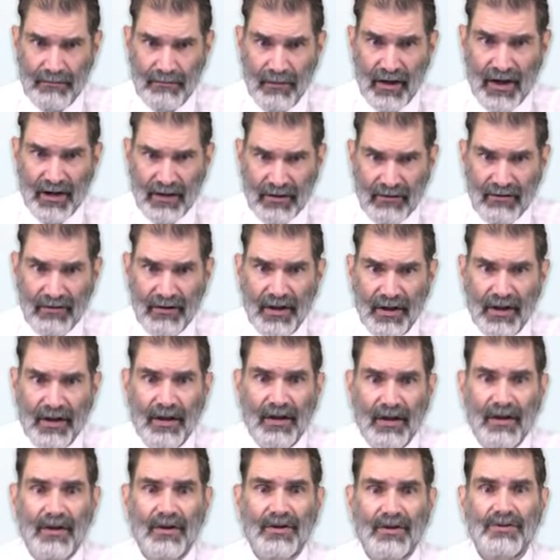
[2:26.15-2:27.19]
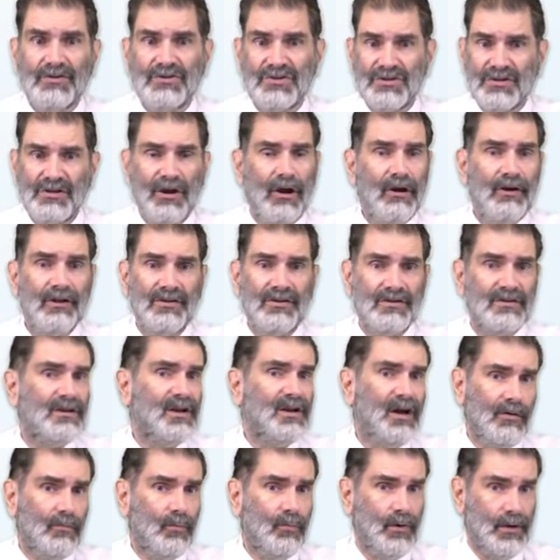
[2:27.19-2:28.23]
model started to
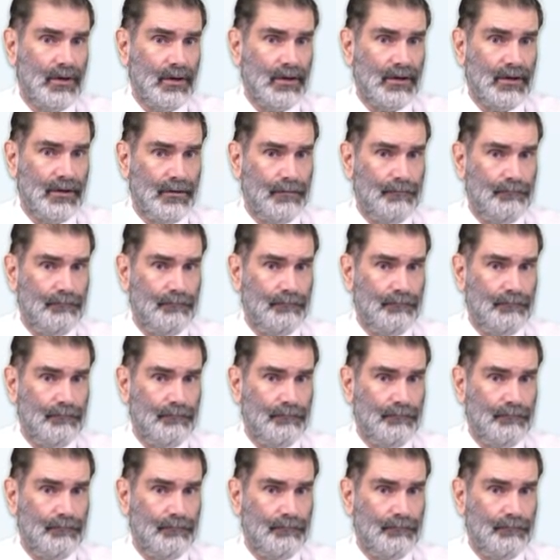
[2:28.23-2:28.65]
not work.